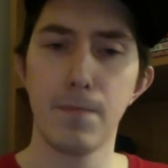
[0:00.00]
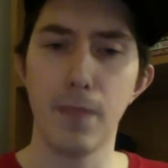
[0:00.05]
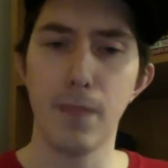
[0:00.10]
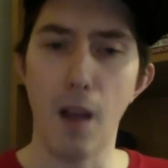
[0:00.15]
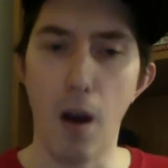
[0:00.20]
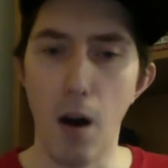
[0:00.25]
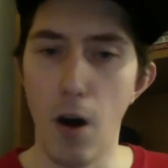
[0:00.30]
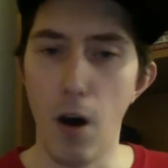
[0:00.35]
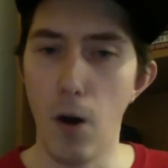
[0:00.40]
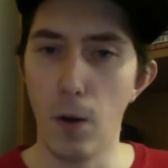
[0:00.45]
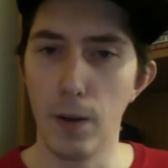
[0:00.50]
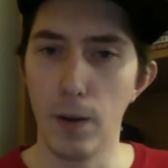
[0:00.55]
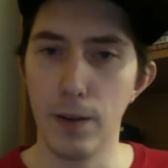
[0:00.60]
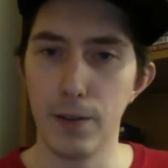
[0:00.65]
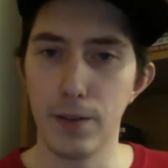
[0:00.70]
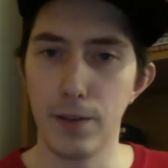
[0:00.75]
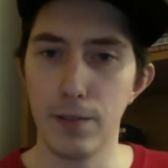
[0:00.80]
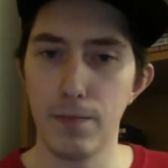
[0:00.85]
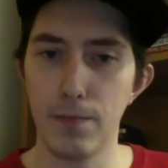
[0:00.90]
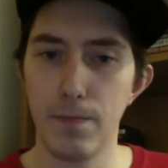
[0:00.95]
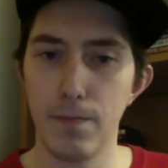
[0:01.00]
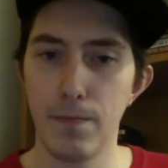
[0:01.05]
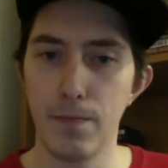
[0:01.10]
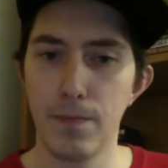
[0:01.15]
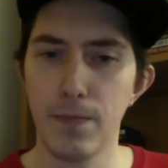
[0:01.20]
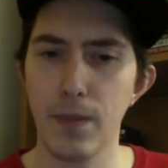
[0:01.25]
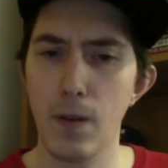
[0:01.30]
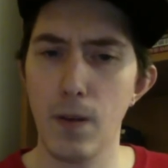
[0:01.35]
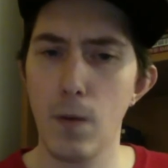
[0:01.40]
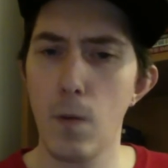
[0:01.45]
all is
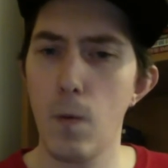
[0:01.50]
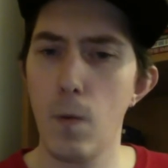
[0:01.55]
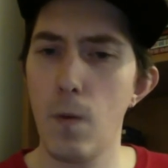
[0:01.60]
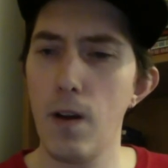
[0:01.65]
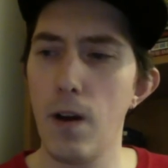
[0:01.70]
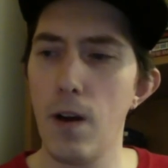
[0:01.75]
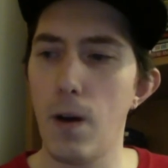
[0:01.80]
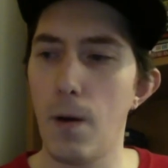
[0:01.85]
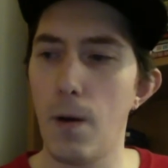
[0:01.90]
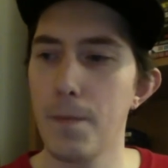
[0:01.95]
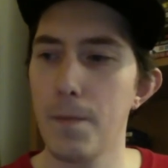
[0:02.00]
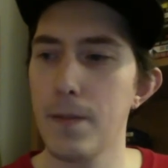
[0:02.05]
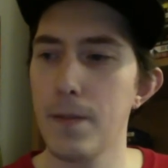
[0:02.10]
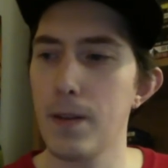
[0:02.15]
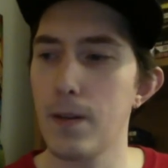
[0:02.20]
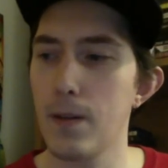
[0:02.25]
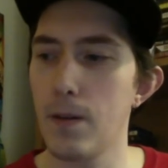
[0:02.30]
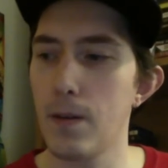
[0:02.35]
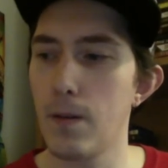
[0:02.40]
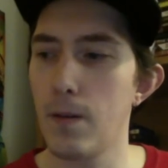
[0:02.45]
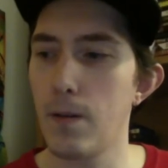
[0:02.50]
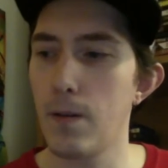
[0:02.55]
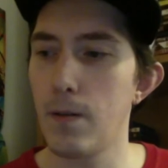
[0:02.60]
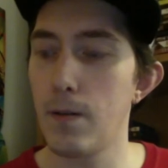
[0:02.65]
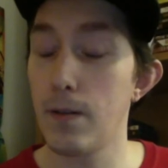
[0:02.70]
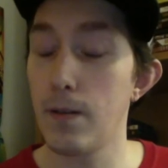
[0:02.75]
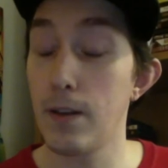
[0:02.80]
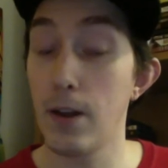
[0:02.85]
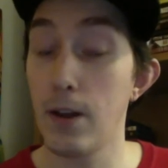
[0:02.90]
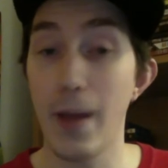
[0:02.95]
well you know
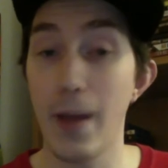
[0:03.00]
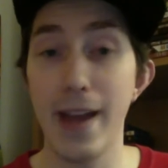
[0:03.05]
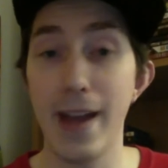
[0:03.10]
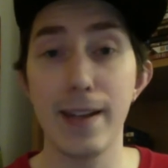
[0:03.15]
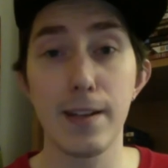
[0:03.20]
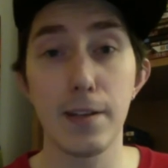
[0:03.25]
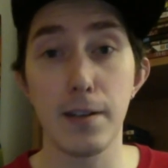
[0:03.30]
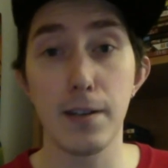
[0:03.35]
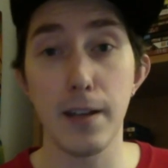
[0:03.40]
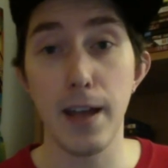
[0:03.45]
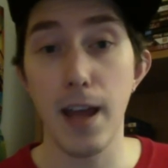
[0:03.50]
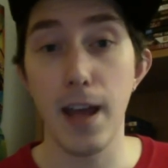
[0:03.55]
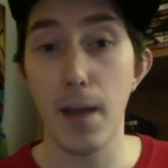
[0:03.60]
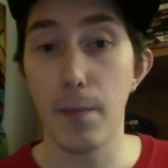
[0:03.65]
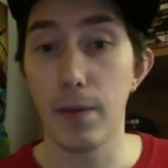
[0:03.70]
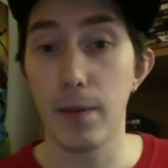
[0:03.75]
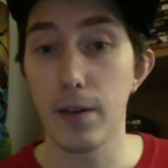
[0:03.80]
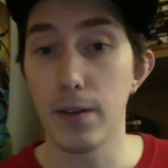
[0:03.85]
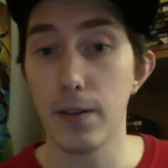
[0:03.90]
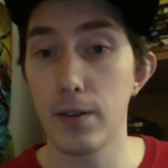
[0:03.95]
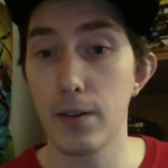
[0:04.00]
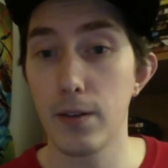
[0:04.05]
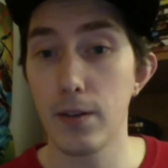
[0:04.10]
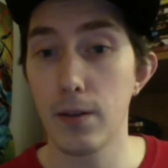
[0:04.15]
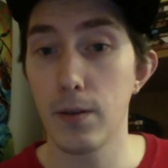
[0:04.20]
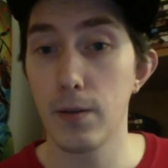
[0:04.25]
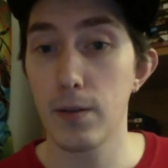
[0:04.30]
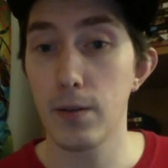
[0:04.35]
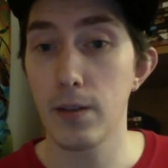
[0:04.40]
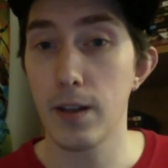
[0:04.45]
you know that doesn't happen so
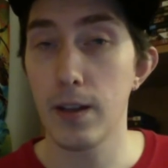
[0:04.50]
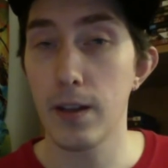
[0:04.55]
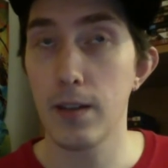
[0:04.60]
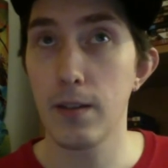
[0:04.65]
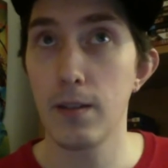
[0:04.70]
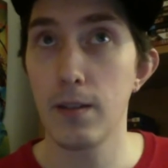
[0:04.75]
it's like